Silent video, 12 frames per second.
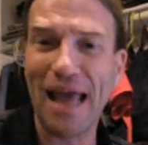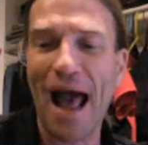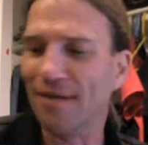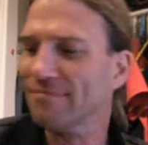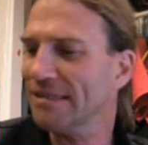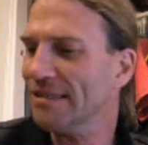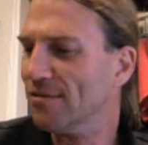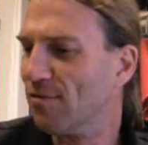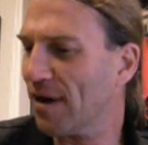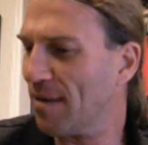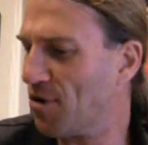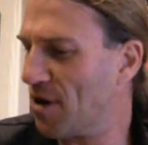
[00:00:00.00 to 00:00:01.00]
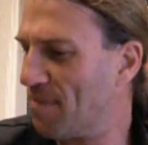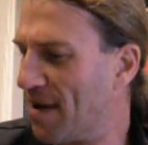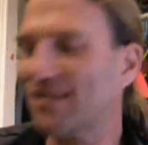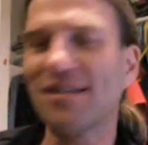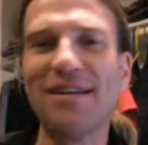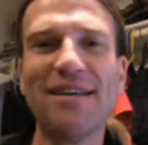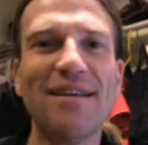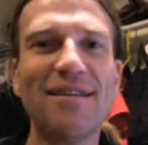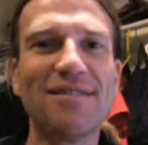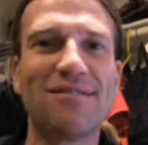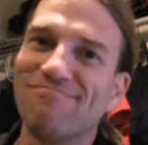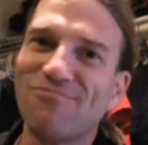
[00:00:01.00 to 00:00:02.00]
yeah, what I'm doing basically
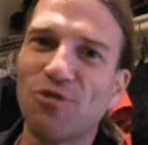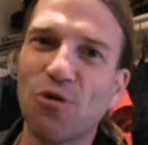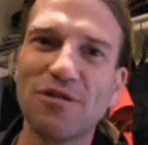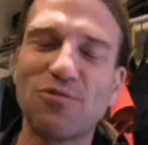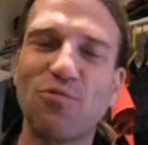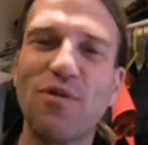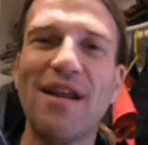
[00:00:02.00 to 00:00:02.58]
is, of course,